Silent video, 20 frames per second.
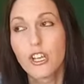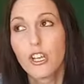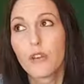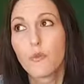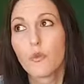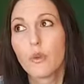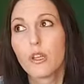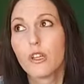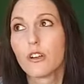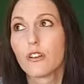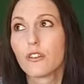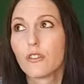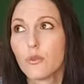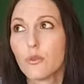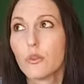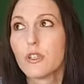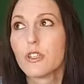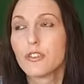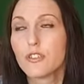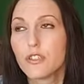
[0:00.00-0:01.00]
we are
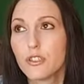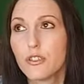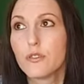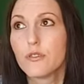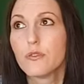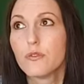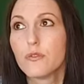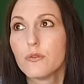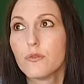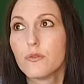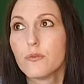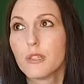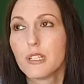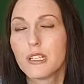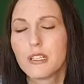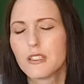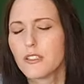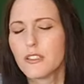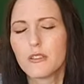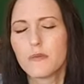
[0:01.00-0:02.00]
going to,
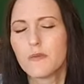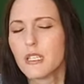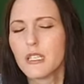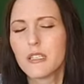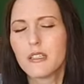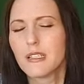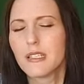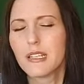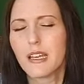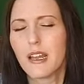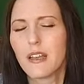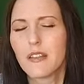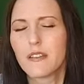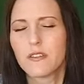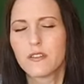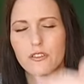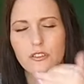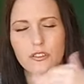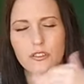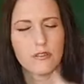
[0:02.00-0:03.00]
because to me the tithe
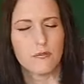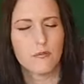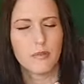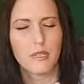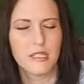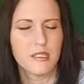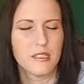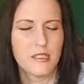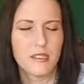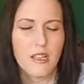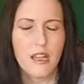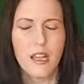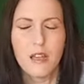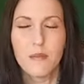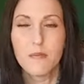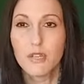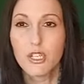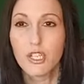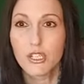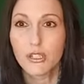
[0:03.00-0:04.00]
is just
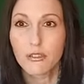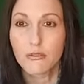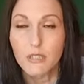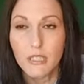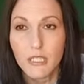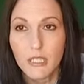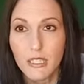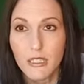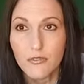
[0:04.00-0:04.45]
baseline maturity.